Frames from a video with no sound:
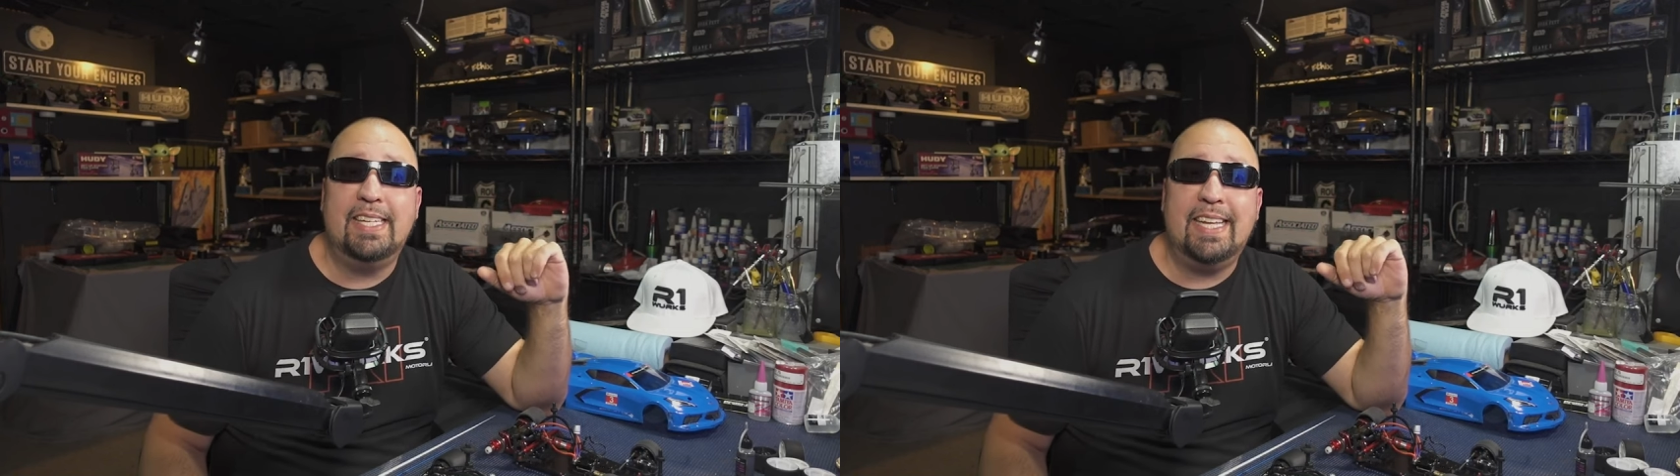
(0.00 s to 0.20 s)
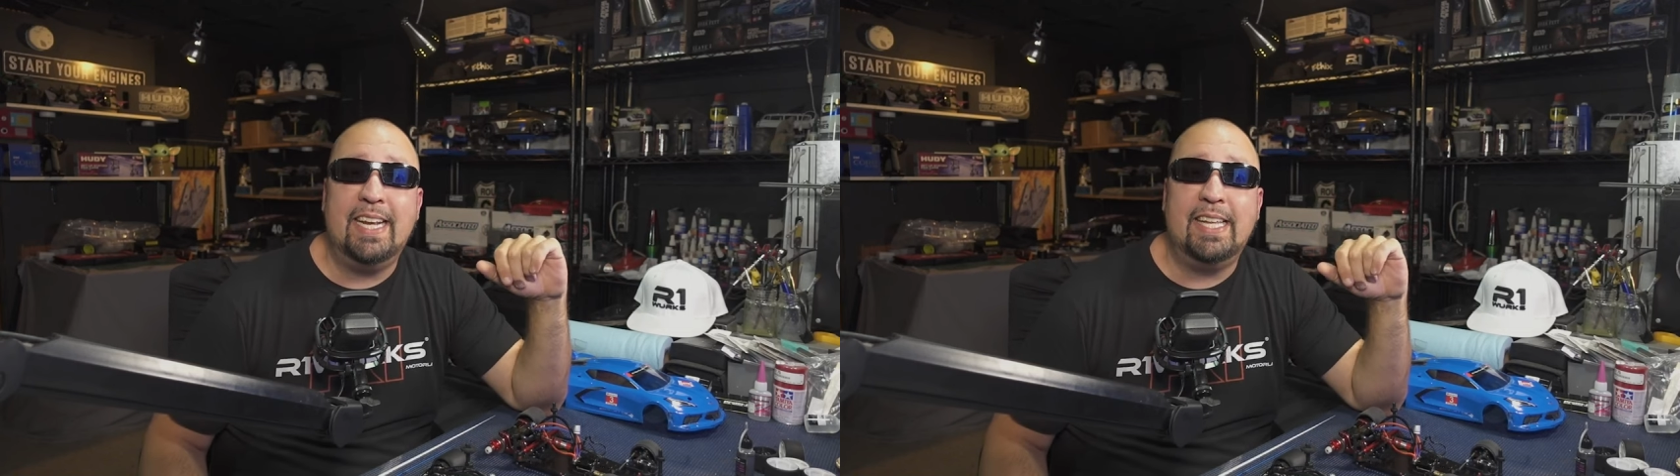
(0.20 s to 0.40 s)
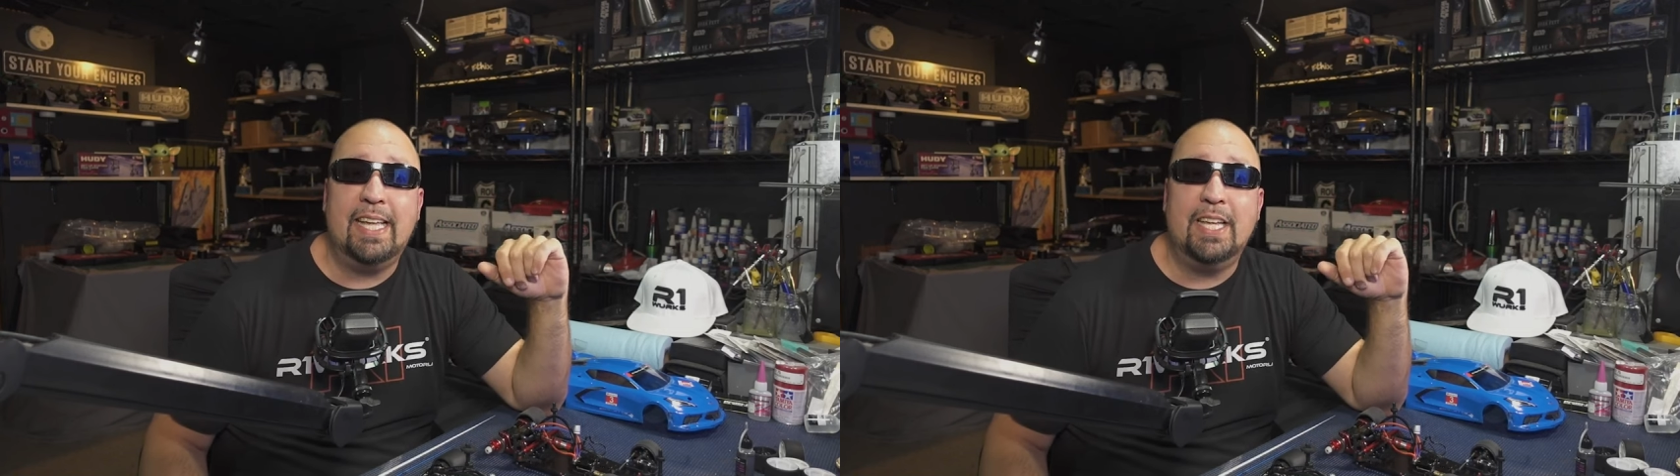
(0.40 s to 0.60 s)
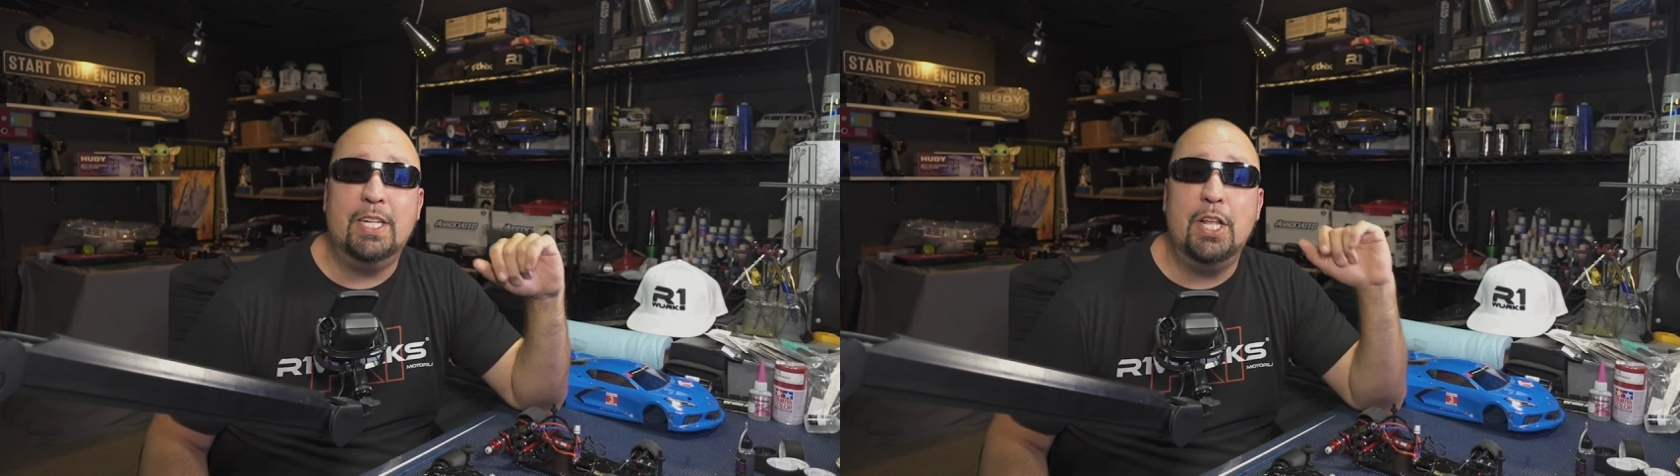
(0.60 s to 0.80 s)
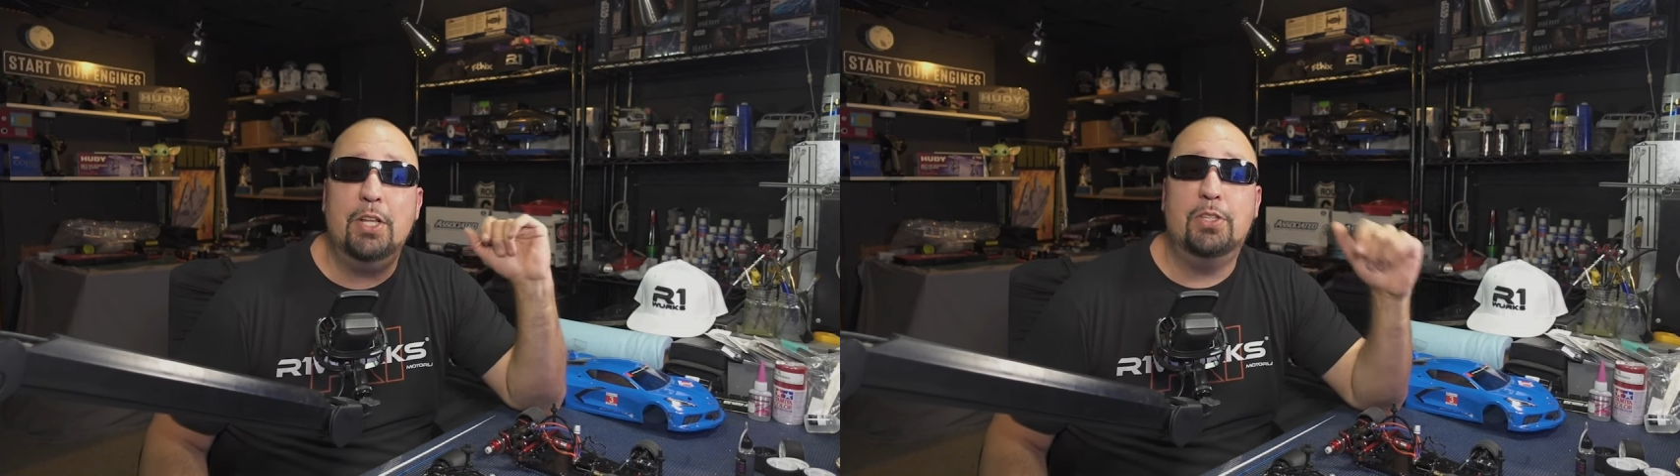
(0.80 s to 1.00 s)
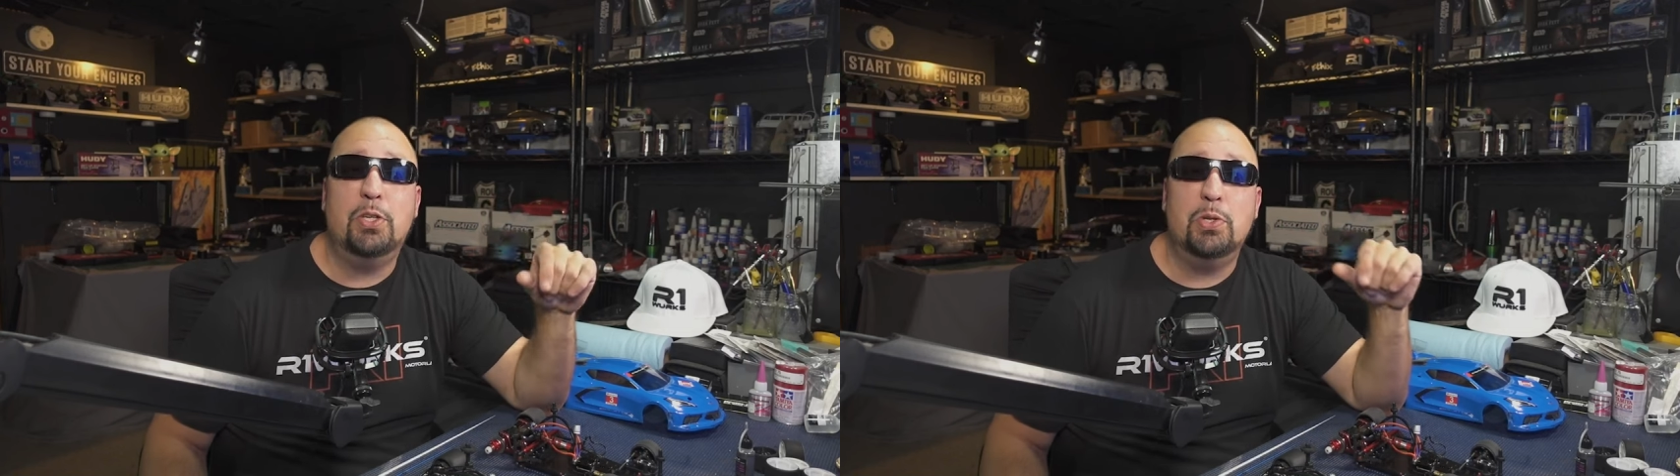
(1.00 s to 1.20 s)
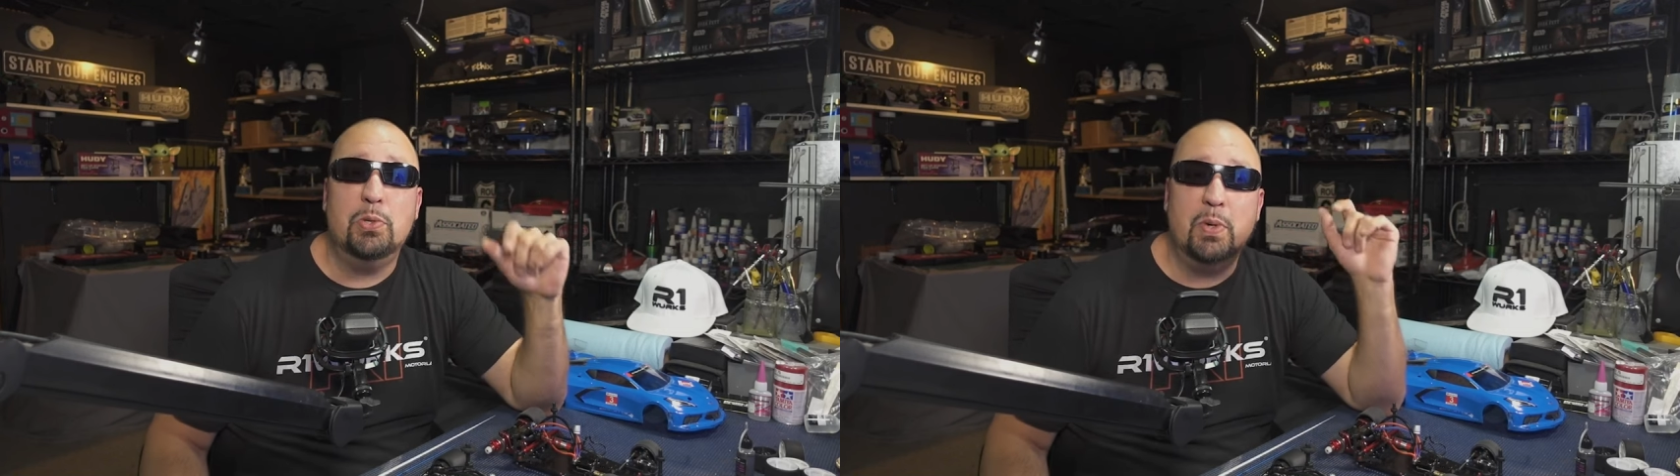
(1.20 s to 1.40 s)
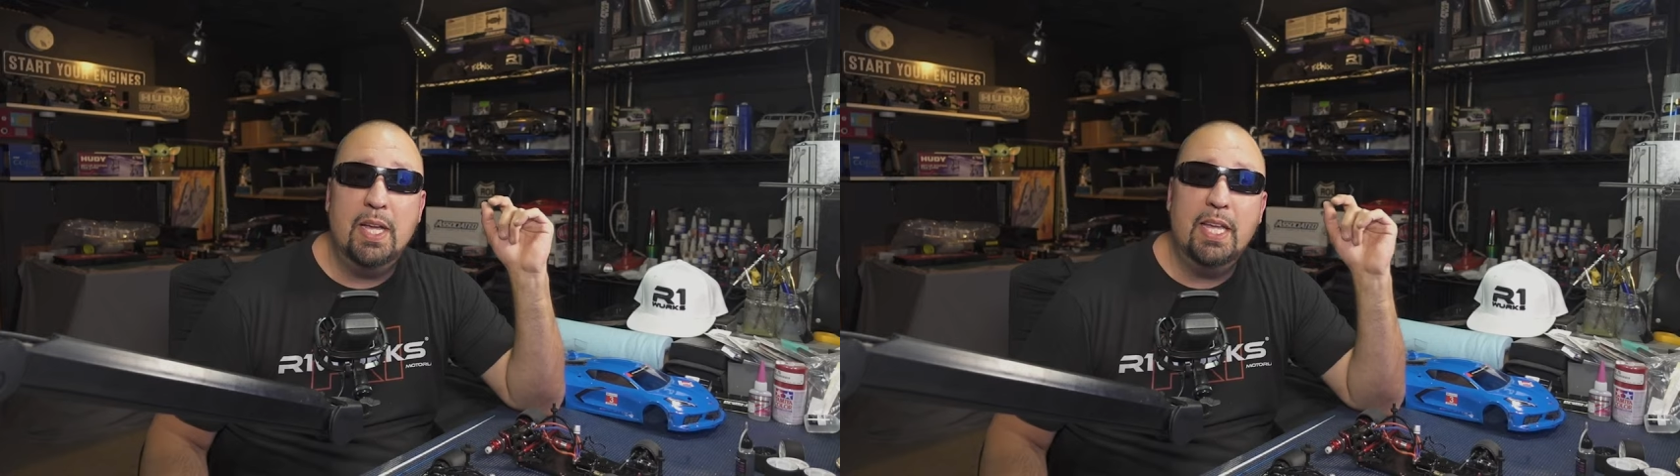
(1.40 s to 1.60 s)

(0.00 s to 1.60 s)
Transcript: getting into